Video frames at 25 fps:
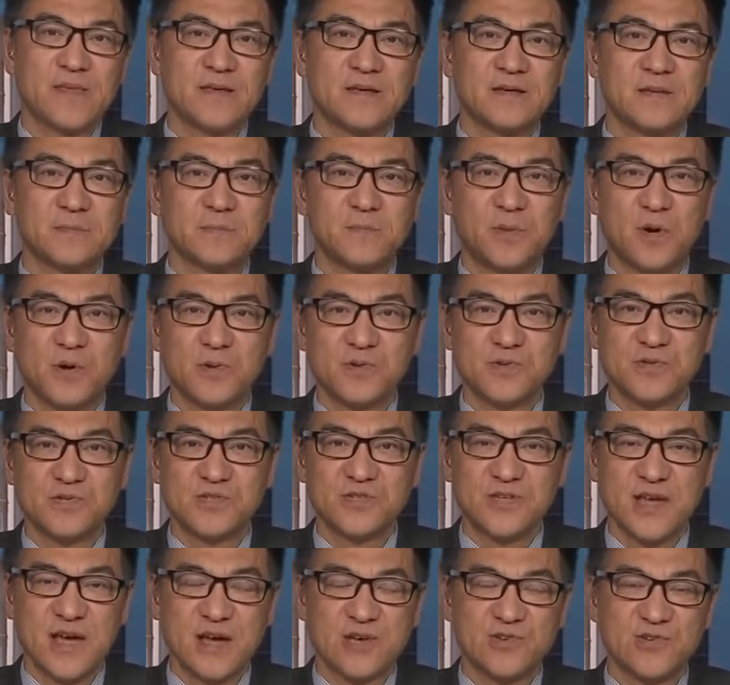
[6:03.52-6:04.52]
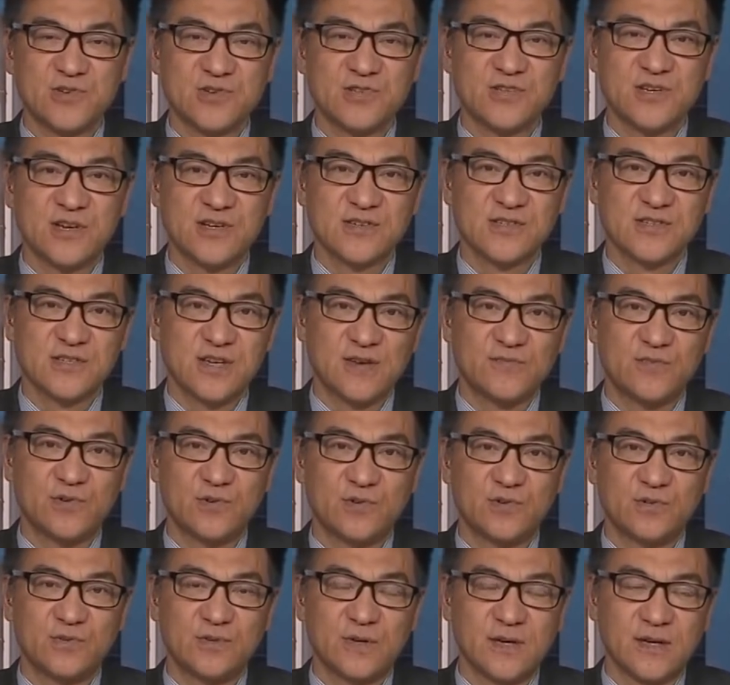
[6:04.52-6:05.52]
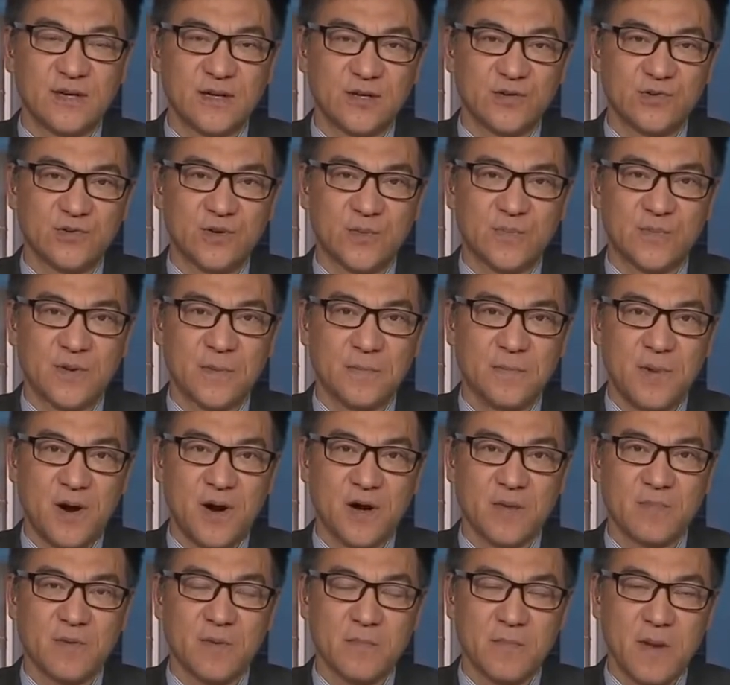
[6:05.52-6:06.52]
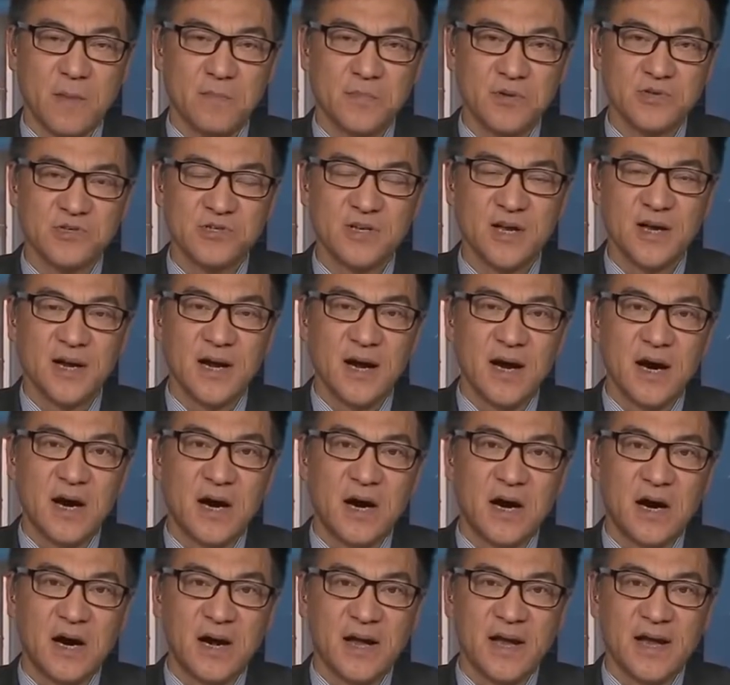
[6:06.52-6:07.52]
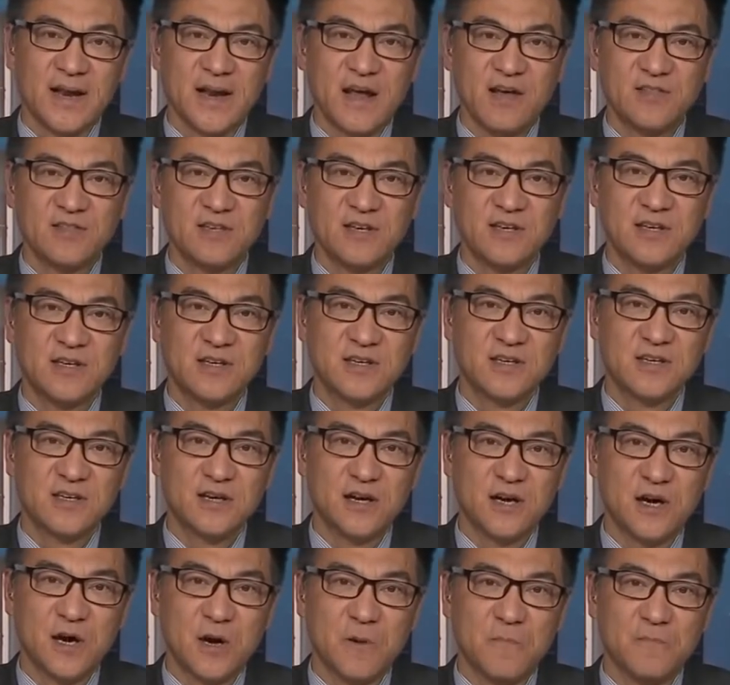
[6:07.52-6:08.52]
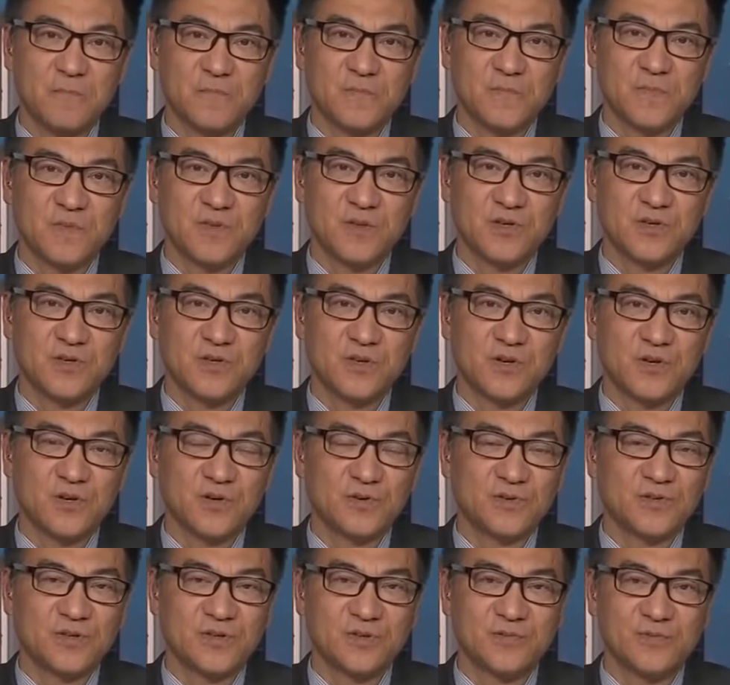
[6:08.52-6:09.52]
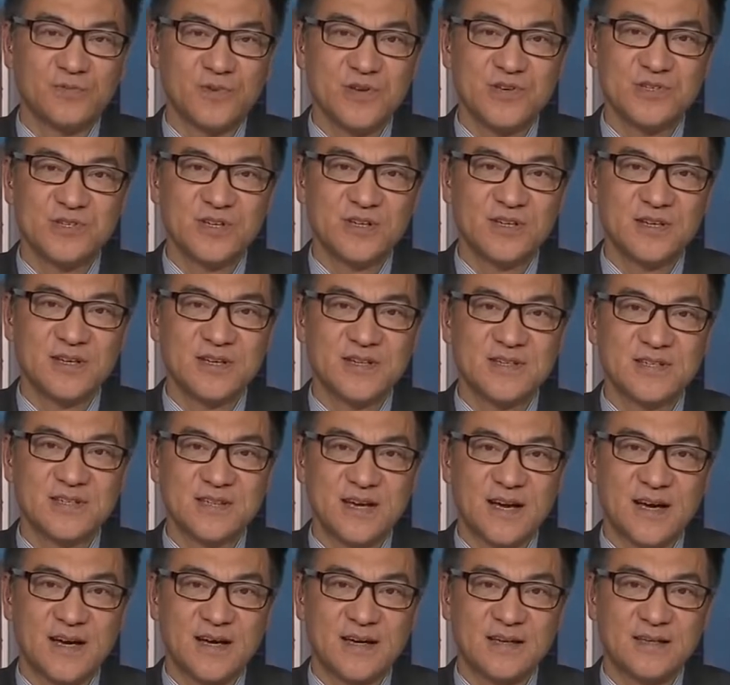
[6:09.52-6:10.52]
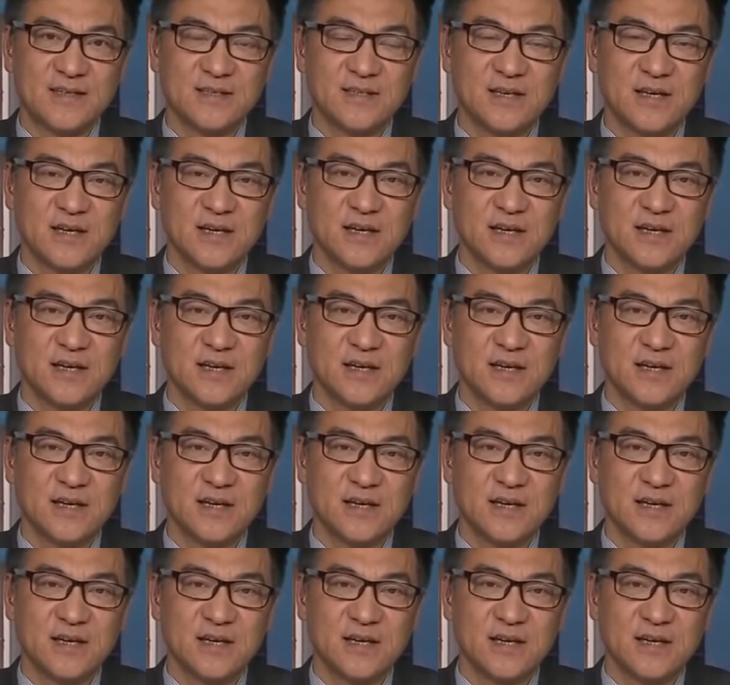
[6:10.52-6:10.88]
impose sanctions on several European Parliament members, and I think, the recently signed